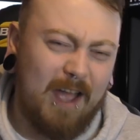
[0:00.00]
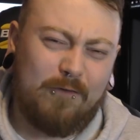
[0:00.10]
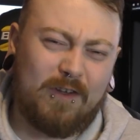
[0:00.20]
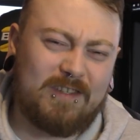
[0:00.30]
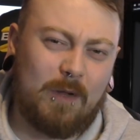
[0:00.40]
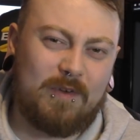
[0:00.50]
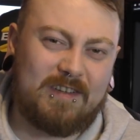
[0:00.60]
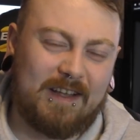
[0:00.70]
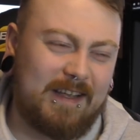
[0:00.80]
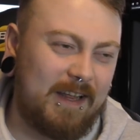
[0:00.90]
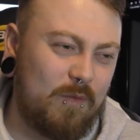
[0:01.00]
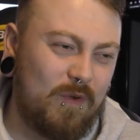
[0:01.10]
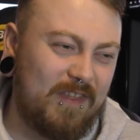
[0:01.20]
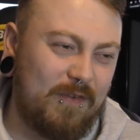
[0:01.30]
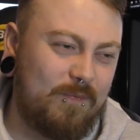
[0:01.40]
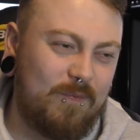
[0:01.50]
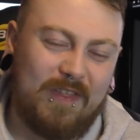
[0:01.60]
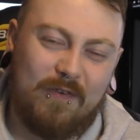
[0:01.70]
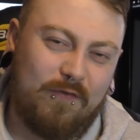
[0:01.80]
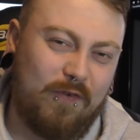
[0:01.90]
At first I was thinking, what the what
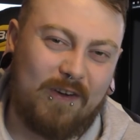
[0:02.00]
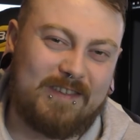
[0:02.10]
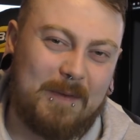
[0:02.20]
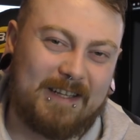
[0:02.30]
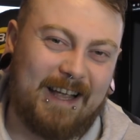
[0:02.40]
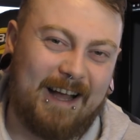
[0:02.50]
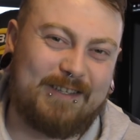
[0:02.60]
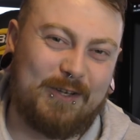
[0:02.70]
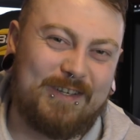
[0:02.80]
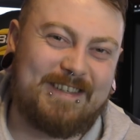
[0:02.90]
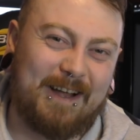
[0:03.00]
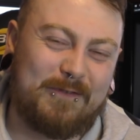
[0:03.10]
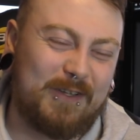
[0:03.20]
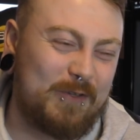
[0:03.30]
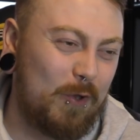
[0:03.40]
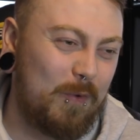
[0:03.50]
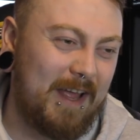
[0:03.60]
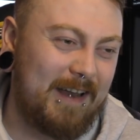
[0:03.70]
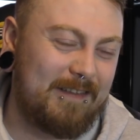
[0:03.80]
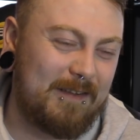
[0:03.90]
the fuck do my tattoos have to do with
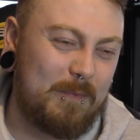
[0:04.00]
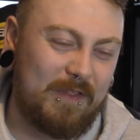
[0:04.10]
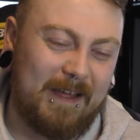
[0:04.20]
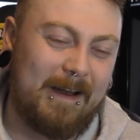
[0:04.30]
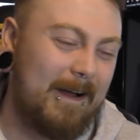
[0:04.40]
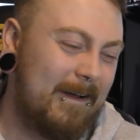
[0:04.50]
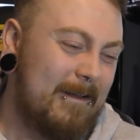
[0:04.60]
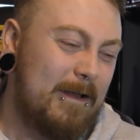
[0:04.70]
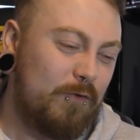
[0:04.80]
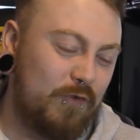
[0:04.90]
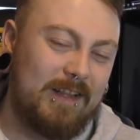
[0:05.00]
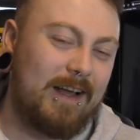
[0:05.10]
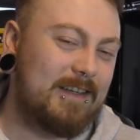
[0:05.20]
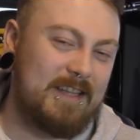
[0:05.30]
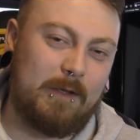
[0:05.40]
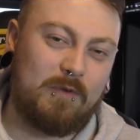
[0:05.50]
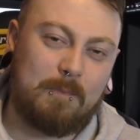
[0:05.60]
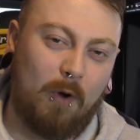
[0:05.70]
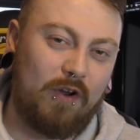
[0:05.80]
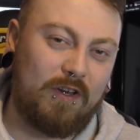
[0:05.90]
anything? But then I realised that he was
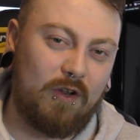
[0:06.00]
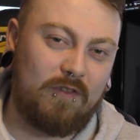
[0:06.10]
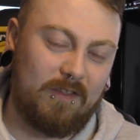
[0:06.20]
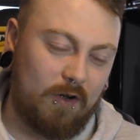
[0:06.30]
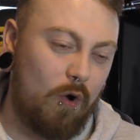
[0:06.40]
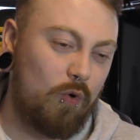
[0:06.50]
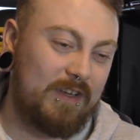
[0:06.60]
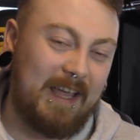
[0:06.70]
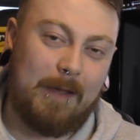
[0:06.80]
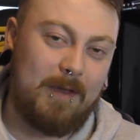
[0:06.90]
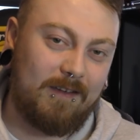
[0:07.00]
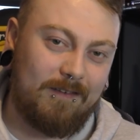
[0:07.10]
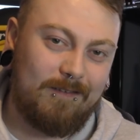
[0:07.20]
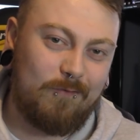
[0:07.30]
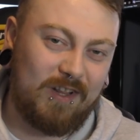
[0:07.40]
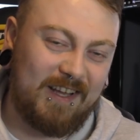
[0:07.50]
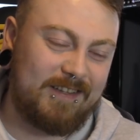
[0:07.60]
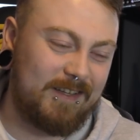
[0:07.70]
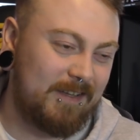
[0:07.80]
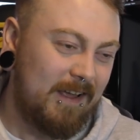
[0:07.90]
pointing out that they're all gaming
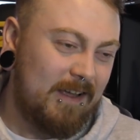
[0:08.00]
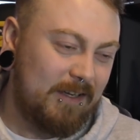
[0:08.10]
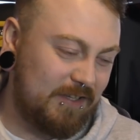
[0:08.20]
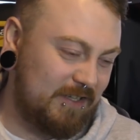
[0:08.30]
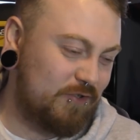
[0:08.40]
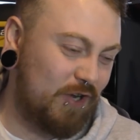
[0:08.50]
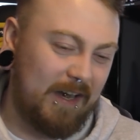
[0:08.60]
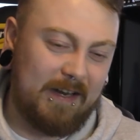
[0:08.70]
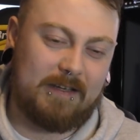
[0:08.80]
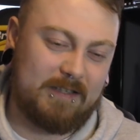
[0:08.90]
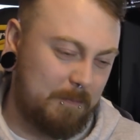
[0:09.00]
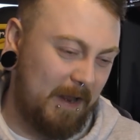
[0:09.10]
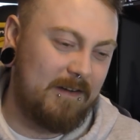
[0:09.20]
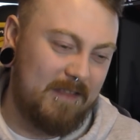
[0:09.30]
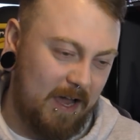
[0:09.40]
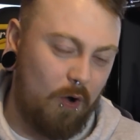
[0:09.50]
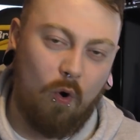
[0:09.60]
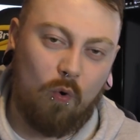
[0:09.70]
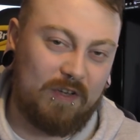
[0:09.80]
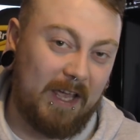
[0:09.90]
related, because he's trying to spin that
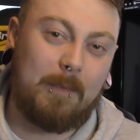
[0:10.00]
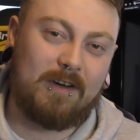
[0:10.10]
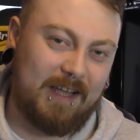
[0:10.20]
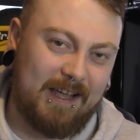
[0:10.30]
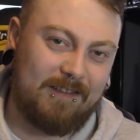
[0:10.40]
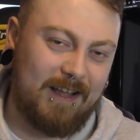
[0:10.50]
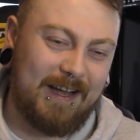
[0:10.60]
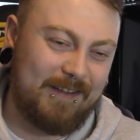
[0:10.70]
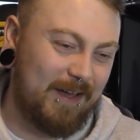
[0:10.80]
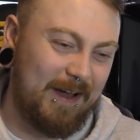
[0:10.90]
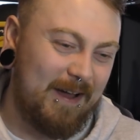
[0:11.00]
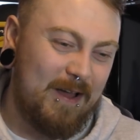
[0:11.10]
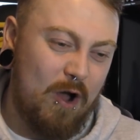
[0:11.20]
whole Gamergate lie that